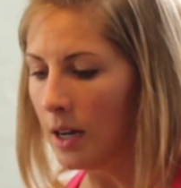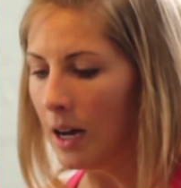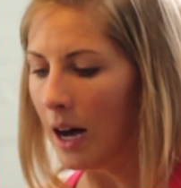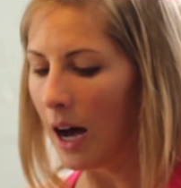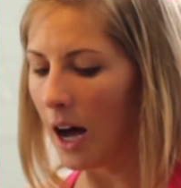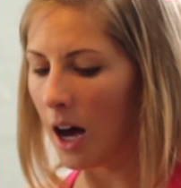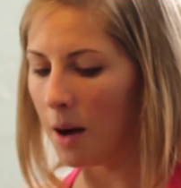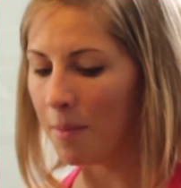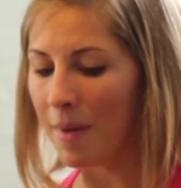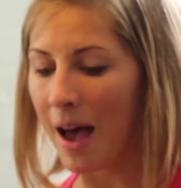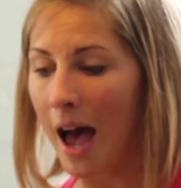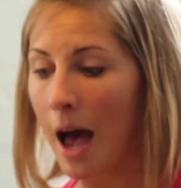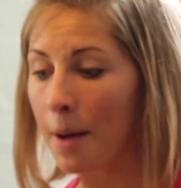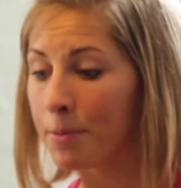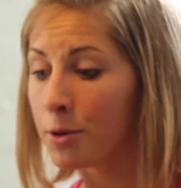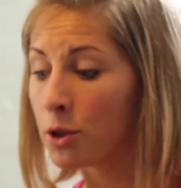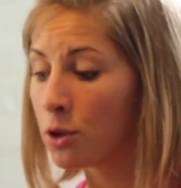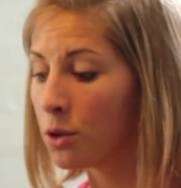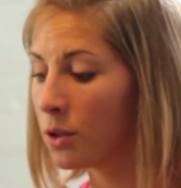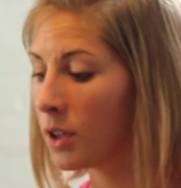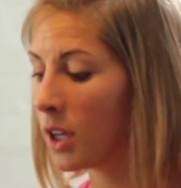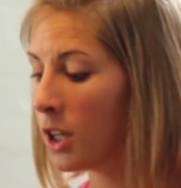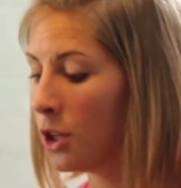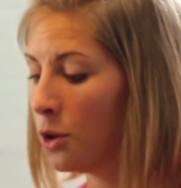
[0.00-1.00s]

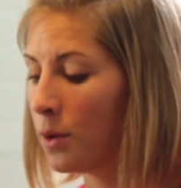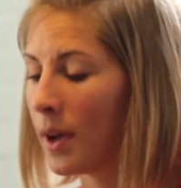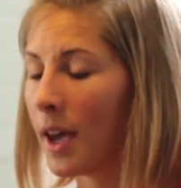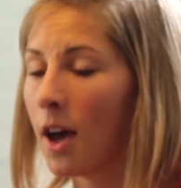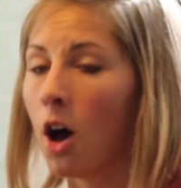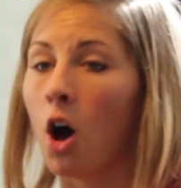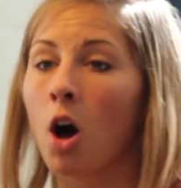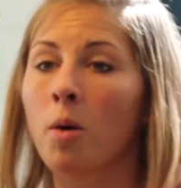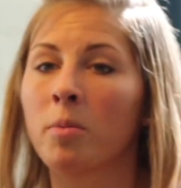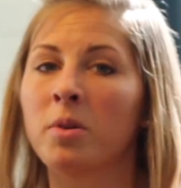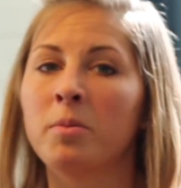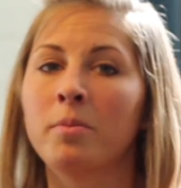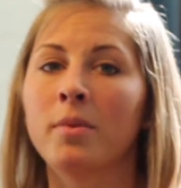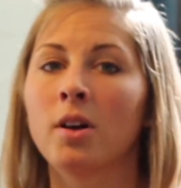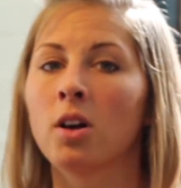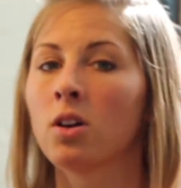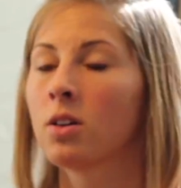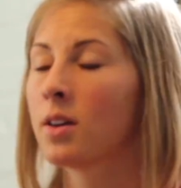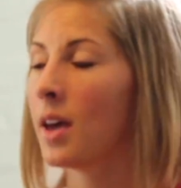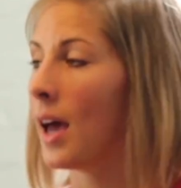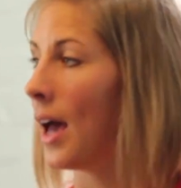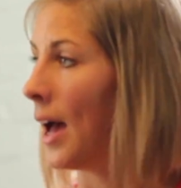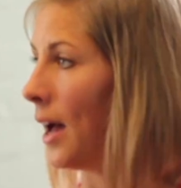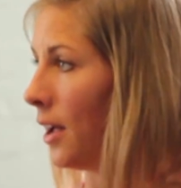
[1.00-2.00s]
Absolutely, can you get almond
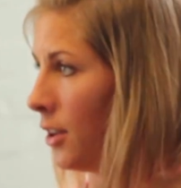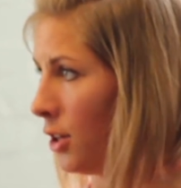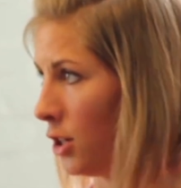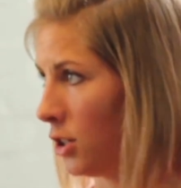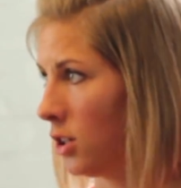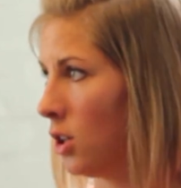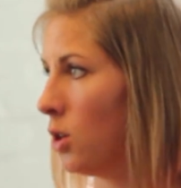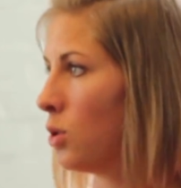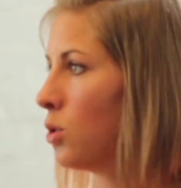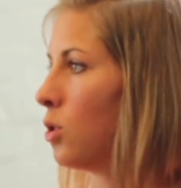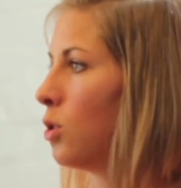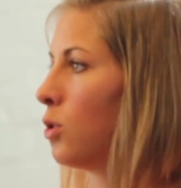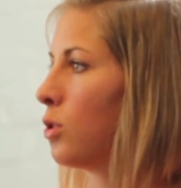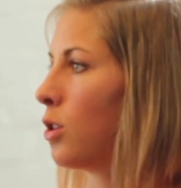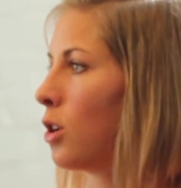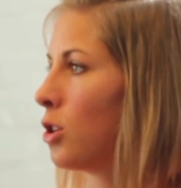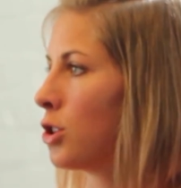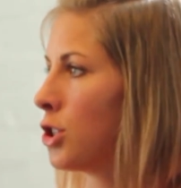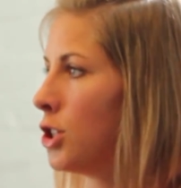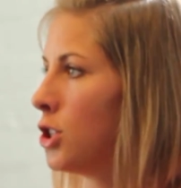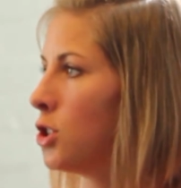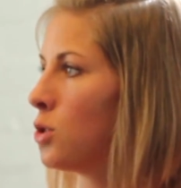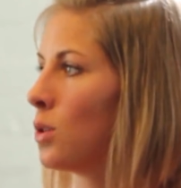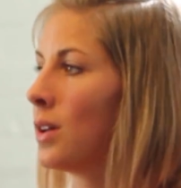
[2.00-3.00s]
milk at your local
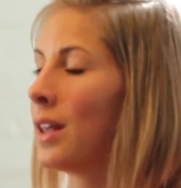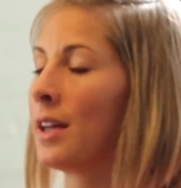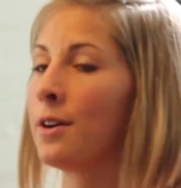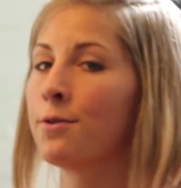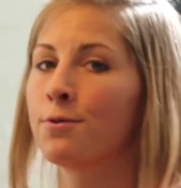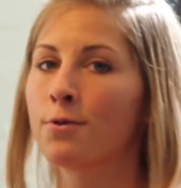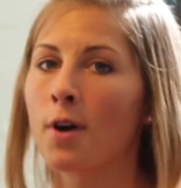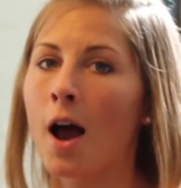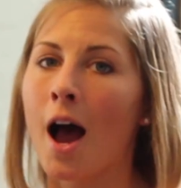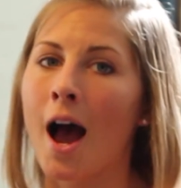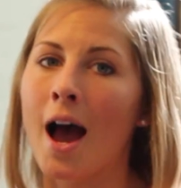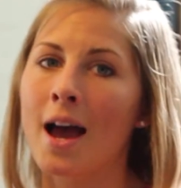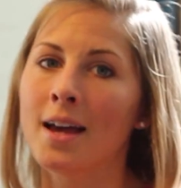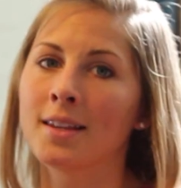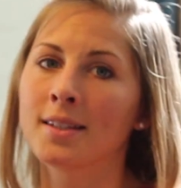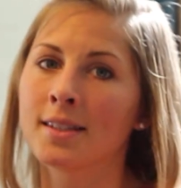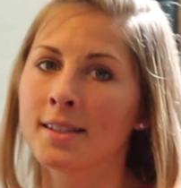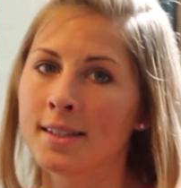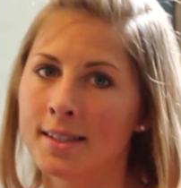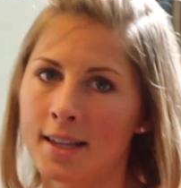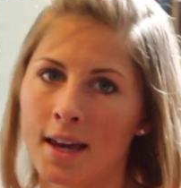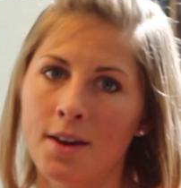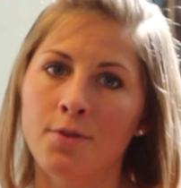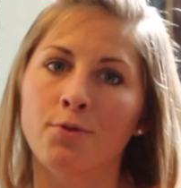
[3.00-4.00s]
grocery store like Fry's
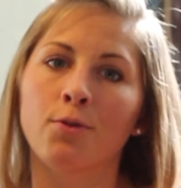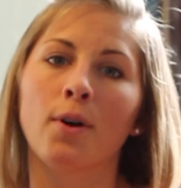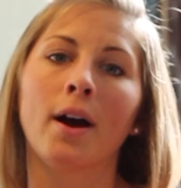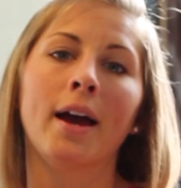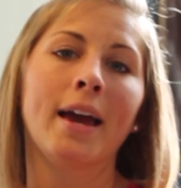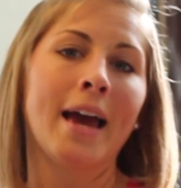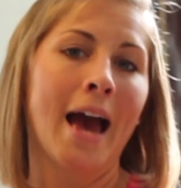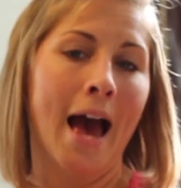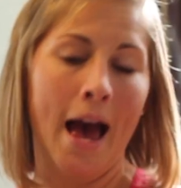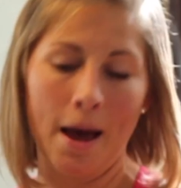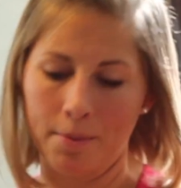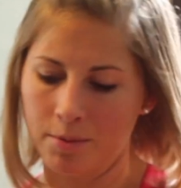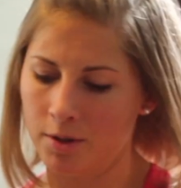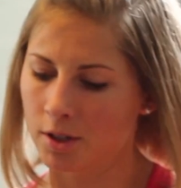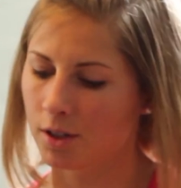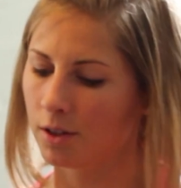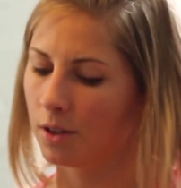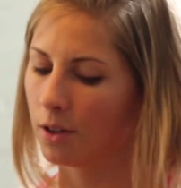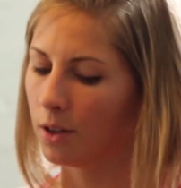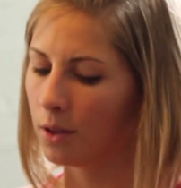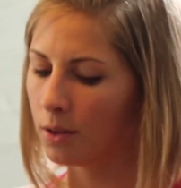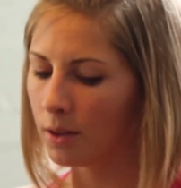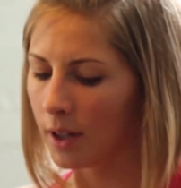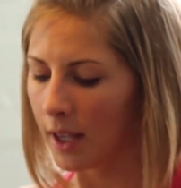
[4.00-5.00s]
and Safeway?
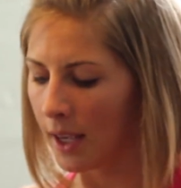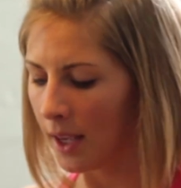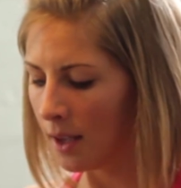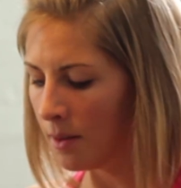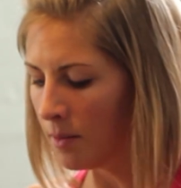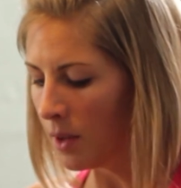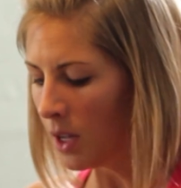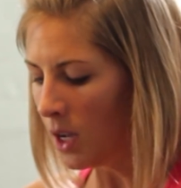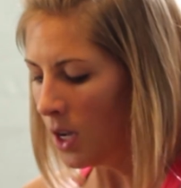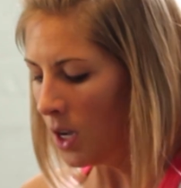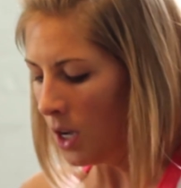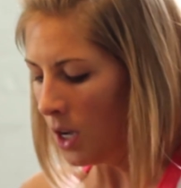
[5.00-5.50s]
Absolutely.